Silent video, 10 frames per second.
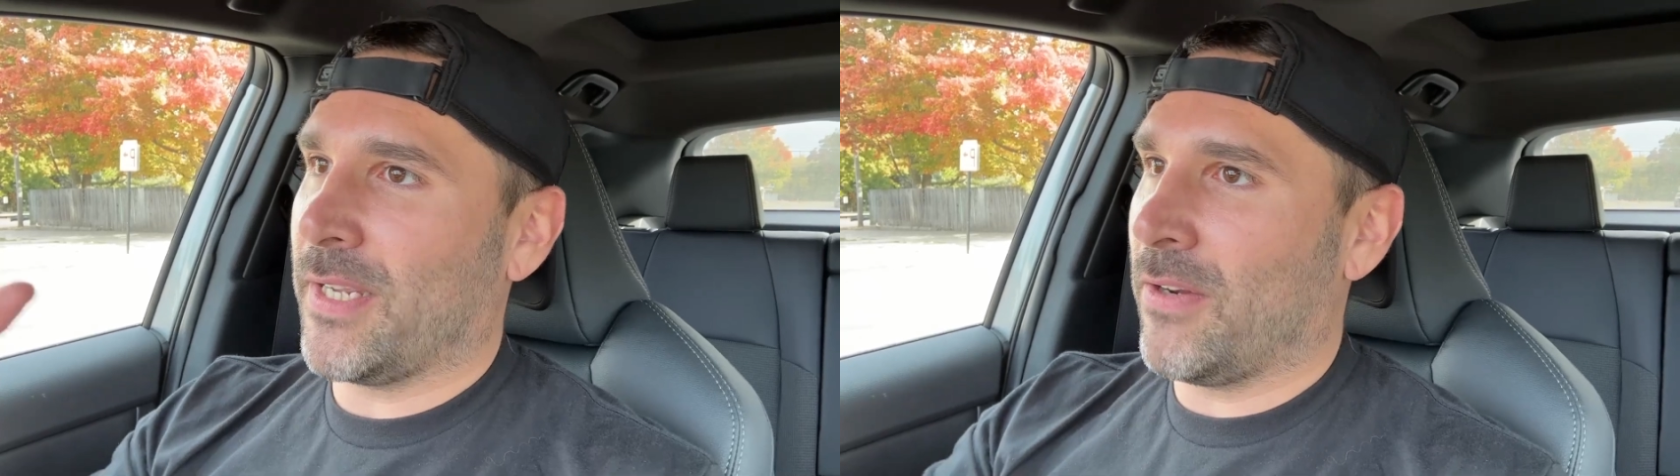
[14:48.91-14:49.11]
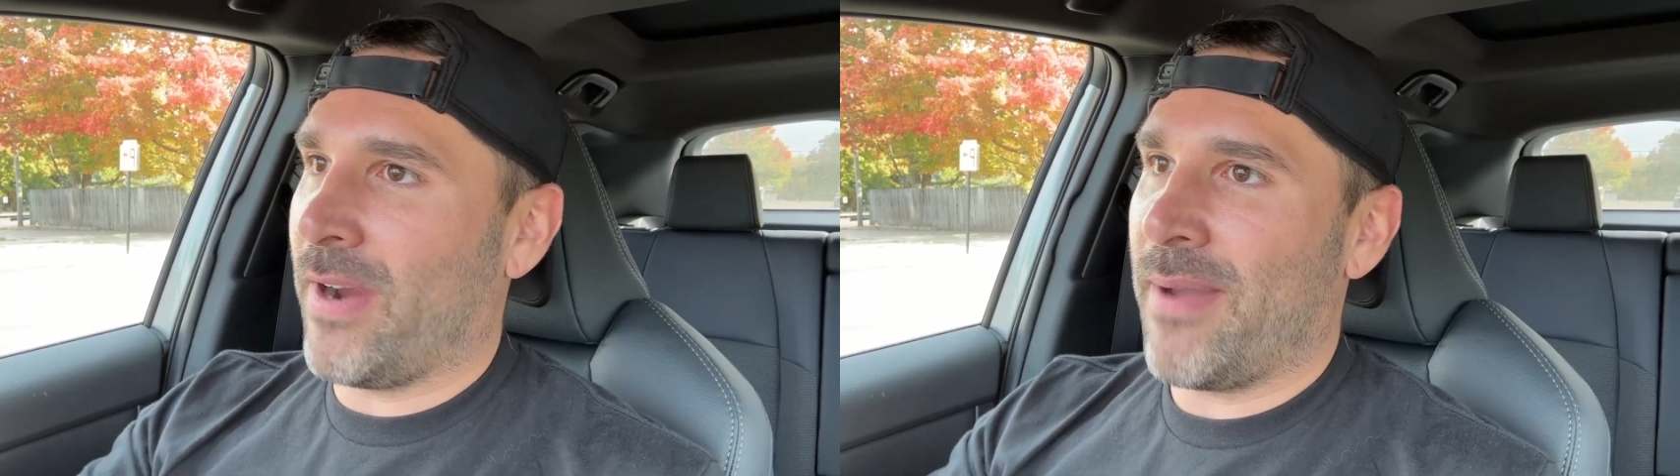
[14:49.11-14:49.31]

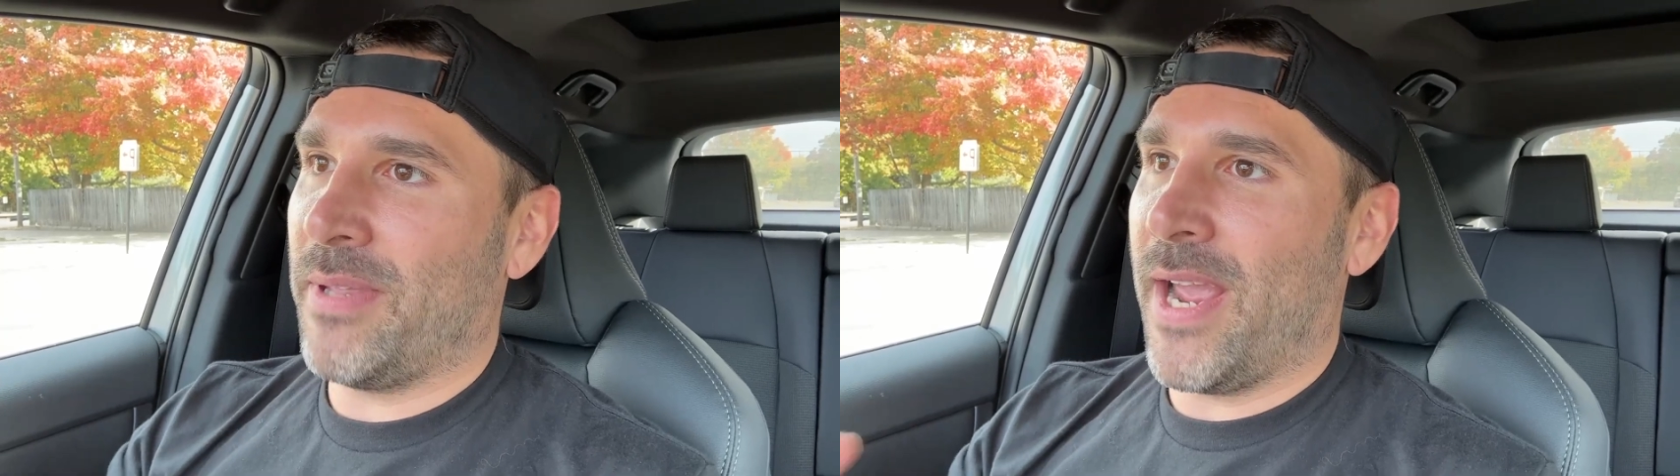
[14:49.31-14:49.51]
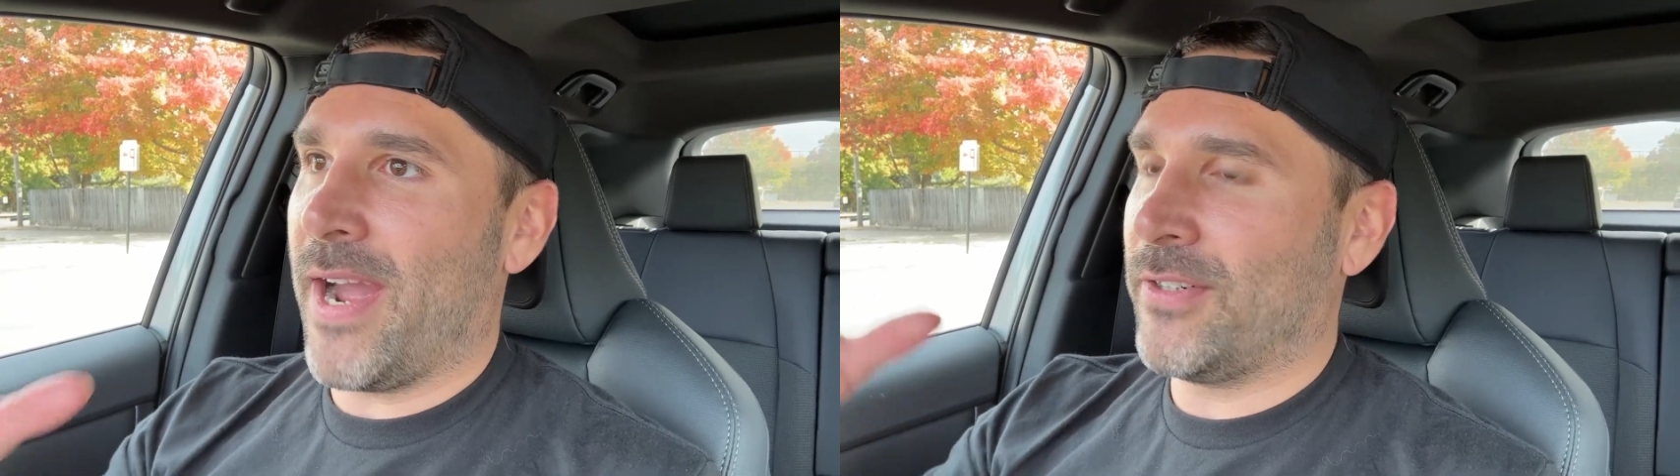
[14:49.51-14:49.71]
like
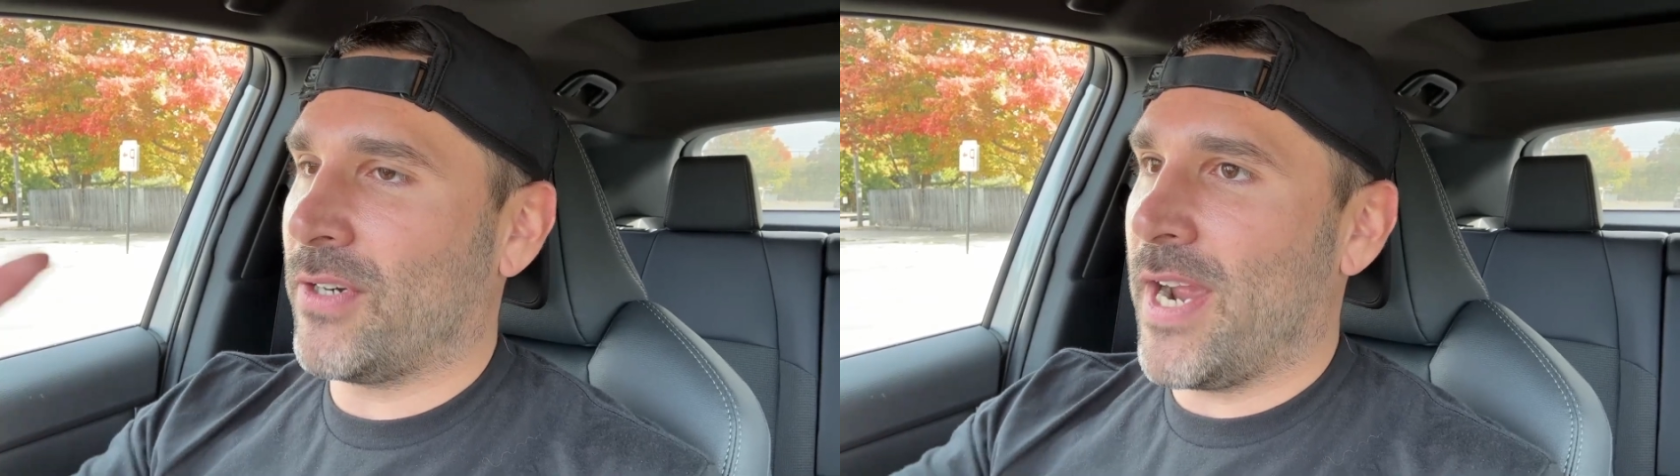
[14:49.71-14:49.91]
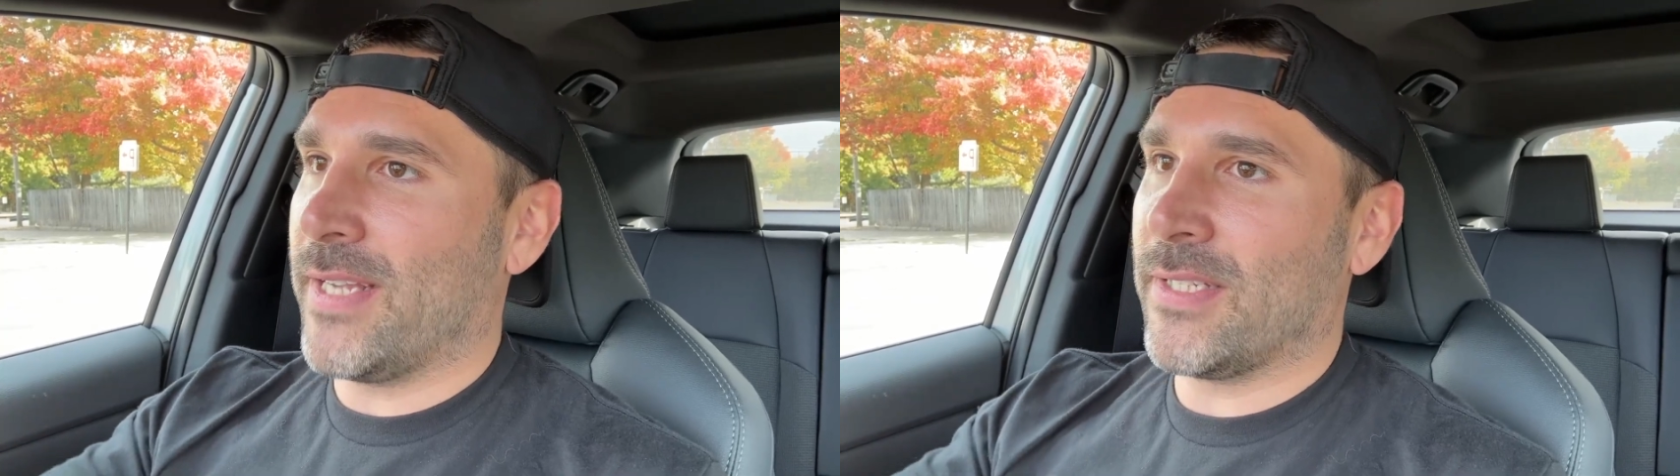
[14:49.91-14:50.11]
grab the
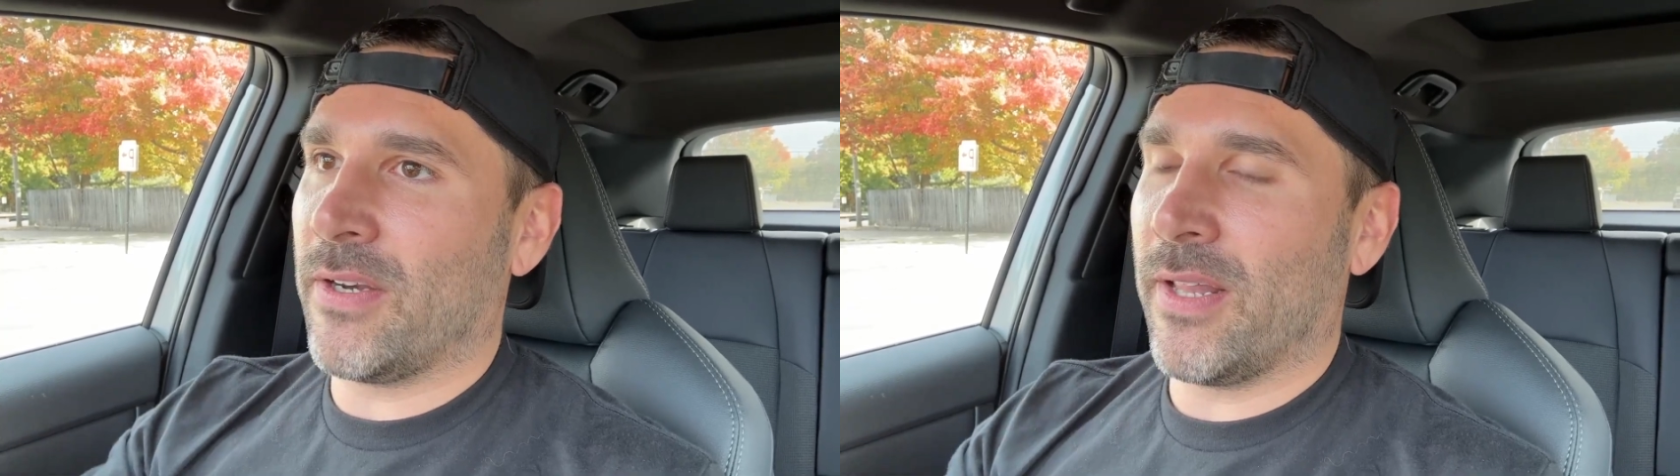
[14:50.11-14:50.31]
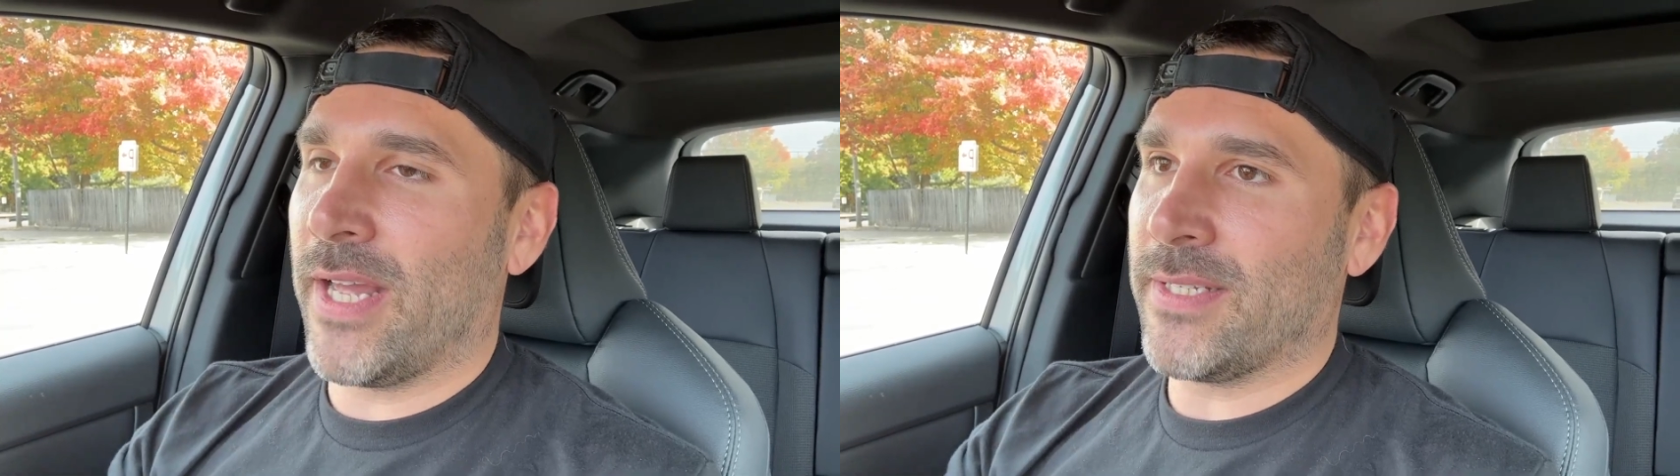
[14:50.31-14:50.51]
address
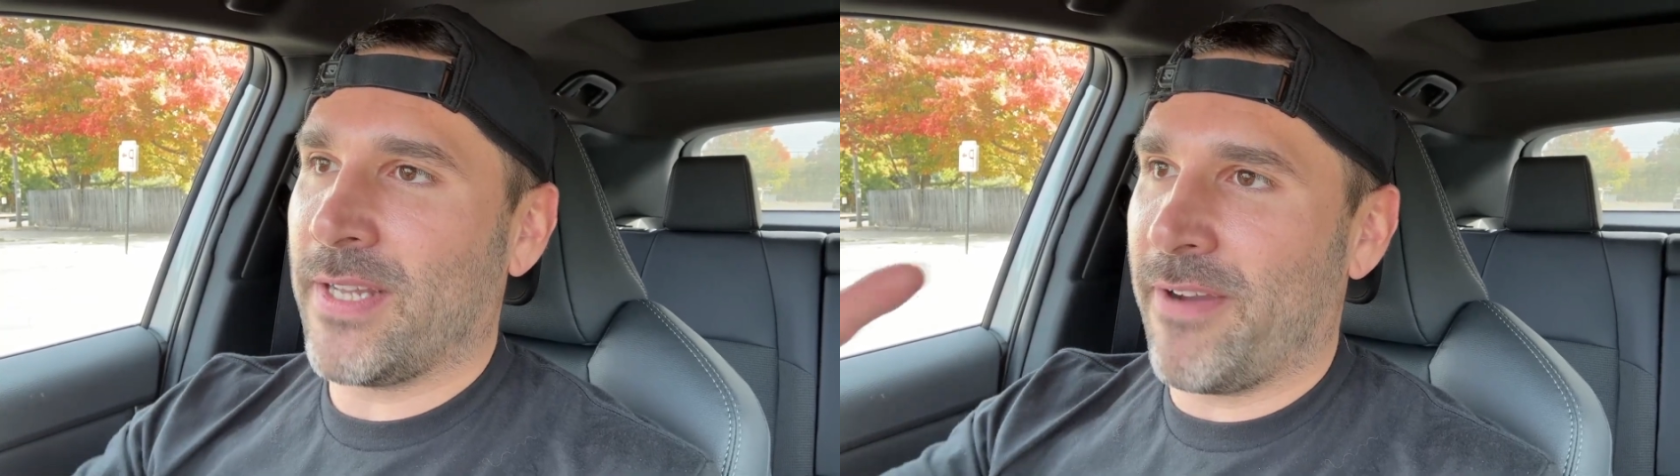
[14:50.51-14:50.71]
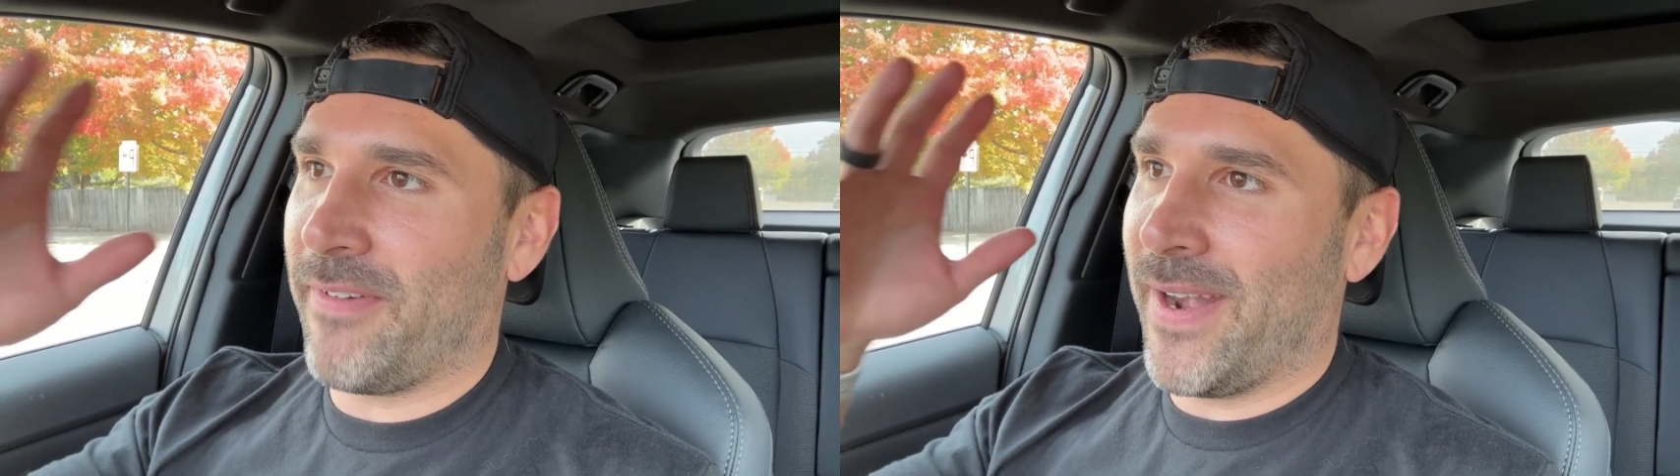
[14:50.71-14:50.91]
and all that stuff.